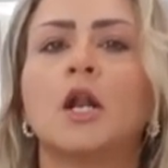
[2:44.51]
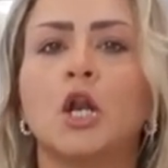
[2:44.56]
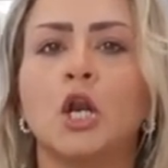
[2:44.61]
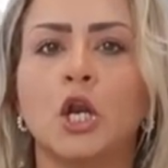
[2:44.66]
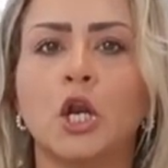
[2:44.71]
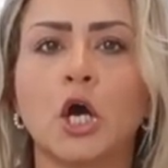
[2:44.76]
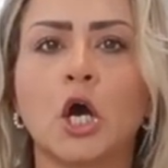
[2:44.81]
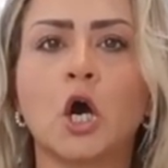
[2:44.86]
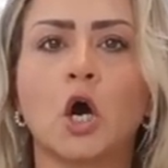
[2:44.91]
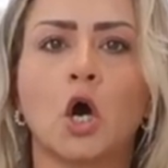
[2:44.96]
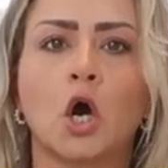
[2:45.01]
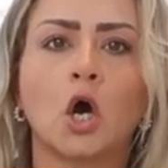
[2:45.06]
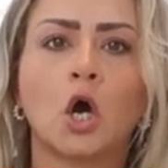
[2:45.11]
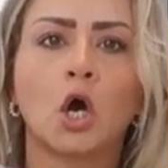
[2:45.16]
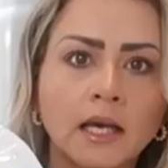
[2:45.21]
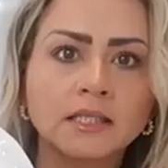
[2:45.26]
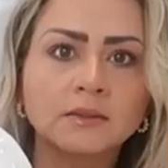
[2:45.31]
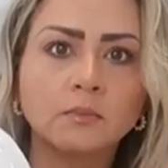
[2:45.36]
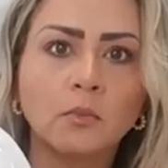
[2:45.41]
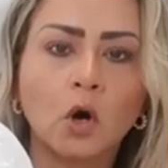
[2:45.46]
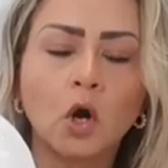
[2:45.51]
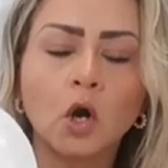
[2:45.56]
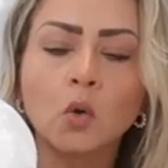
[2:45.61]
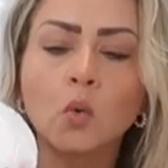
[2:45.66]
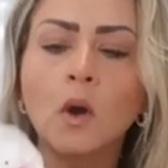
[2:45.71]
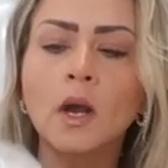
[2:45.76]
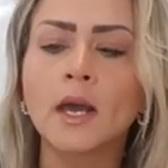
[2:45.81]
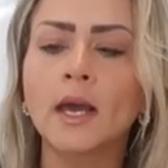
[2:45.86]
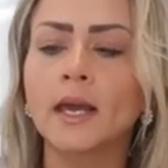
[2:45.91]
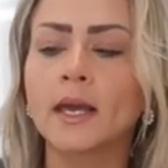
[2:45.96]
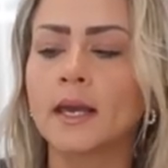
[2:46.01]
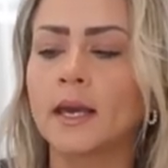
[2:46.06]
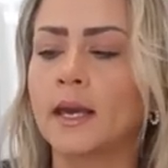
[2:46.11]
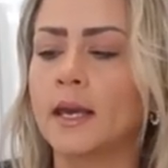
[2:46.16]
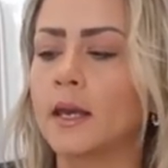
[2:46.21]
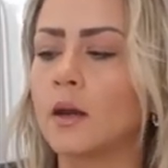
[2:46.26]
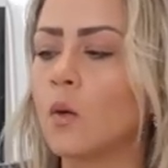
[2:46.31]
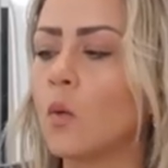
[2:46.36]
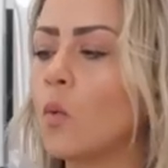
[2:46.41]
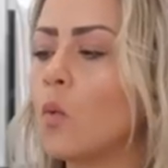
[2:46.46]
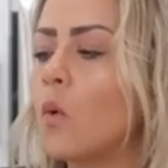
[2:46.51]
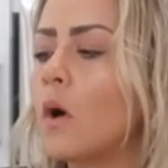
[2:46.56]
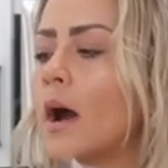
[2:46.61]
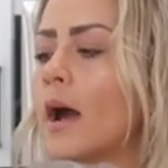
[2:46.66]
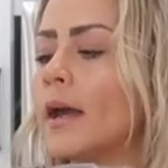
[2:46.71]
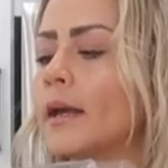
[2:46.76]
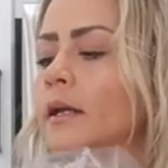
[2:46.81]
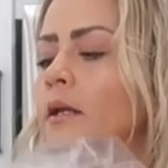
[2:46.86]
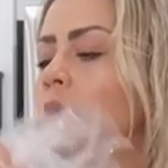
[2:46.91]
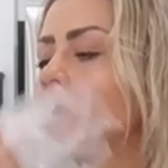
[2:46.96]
No, a small one again. Why?